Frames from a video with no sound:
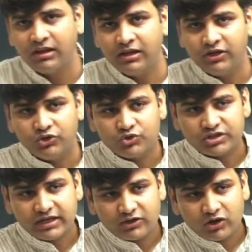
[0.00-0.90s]
you shall
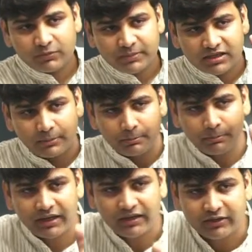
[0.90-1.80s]
not be
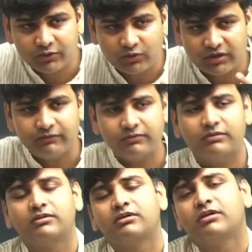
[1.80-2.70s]
compelled to give
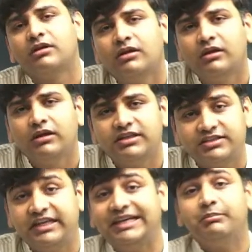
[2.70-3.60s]

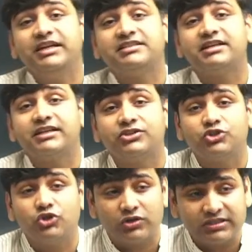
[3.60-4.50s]
statements against
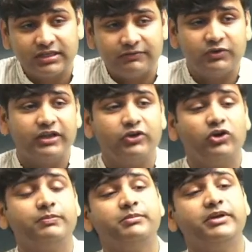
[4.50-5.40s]
yourself. You cannot
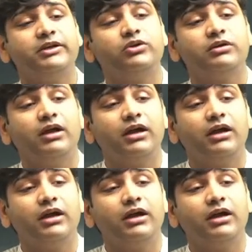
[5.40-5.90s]
be made a